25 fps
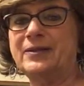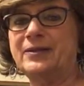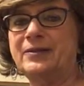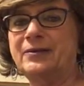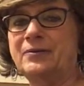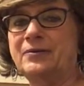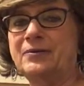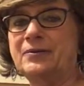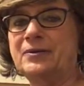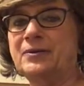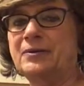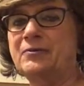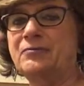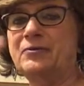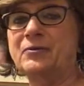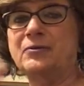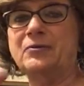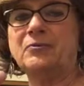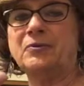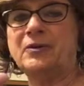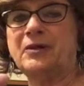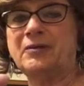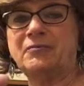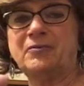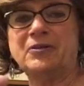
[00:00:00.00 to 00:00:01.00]
if you
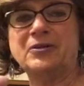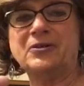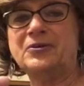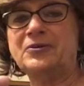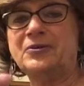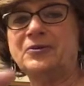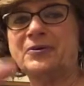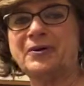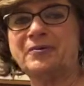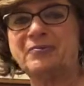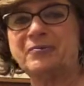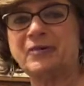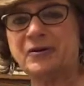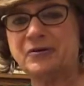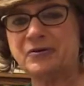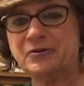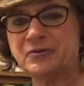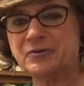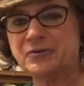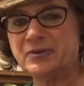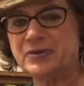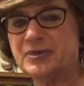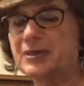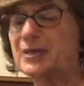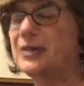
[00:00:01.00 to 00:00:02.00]
don't have this, you don't have Irish
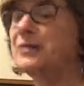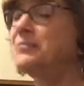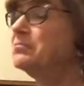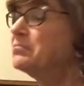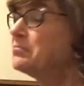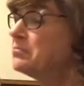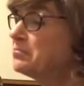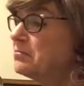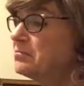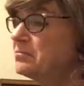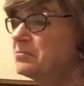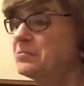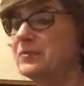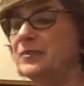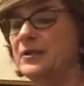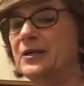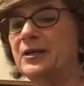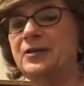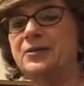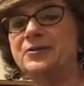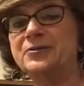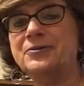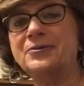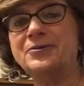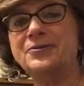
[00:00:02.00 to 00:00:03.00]
whiskey.
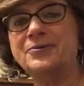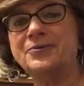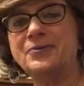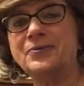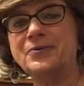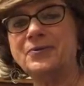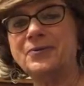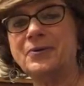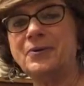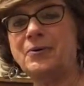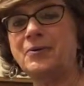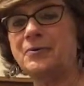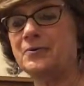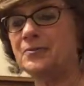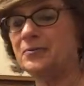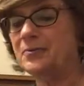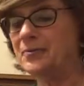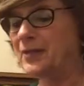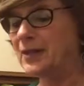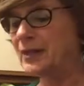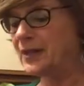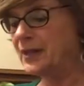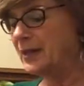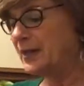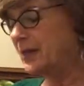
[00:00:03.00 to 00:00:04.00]
Each into their
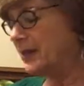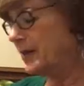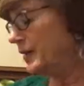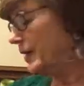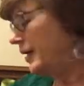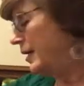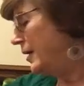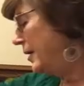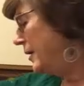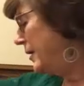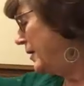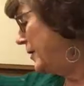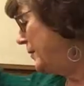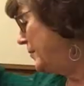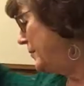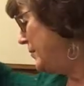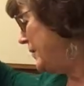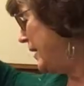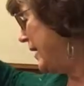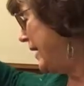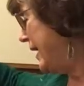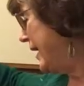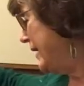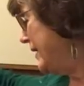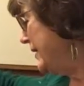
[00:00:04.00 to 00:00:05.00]
own.
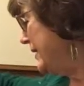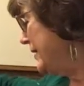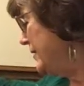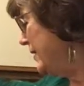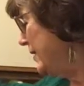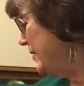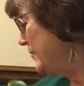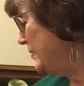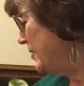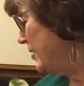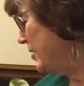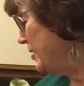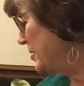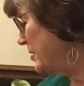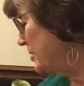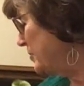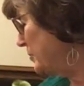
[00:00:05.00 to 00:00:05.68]
I have not